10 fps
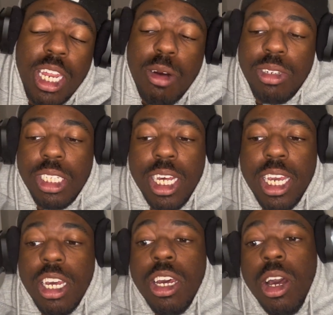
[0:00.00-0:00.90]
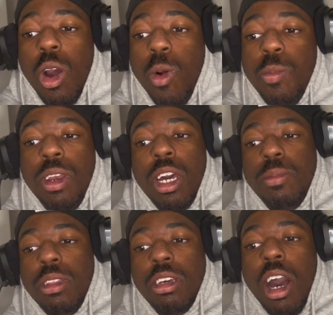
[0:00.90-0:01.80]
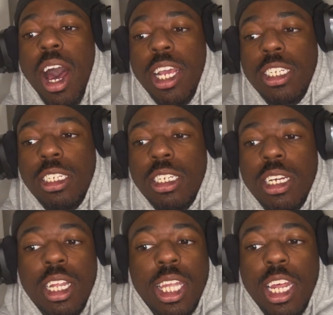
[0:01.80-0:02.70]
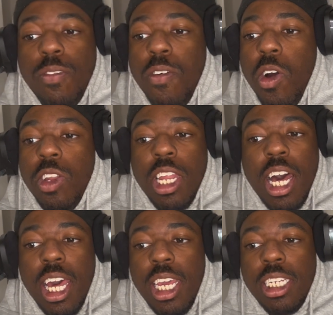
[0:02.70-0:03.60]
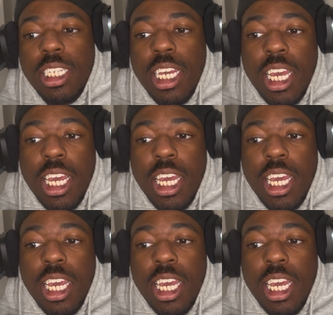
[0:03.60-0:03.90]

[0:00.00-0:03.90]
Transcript: I was like, open up the ice, let them fall on the ice,